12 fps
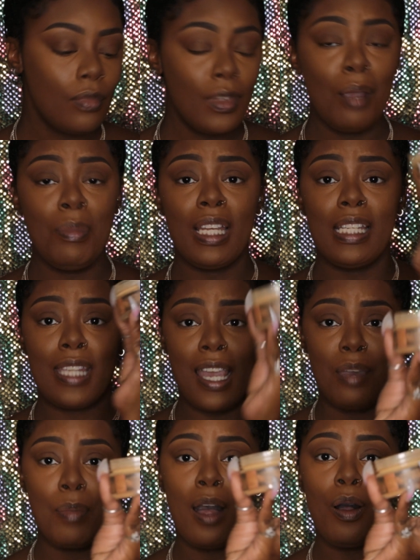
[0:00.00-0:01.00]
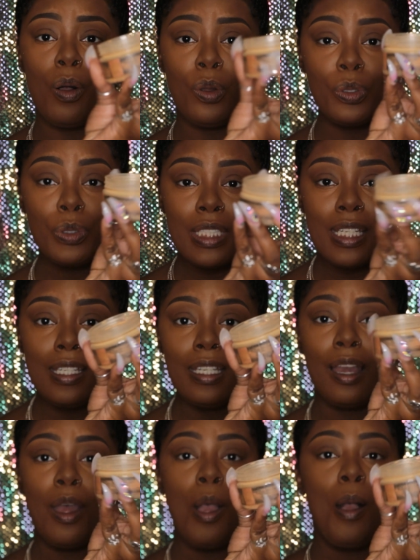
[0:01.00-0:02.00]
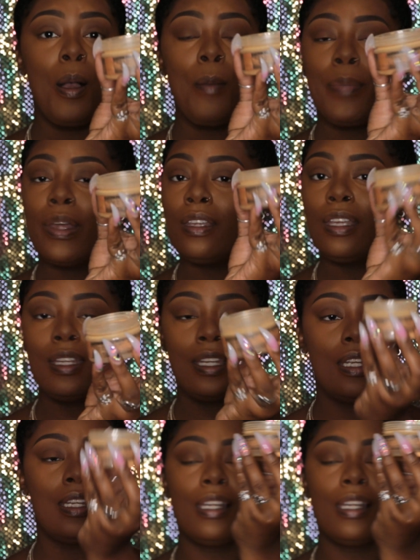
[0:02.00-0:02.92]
I'm going to take my oldie but goodie.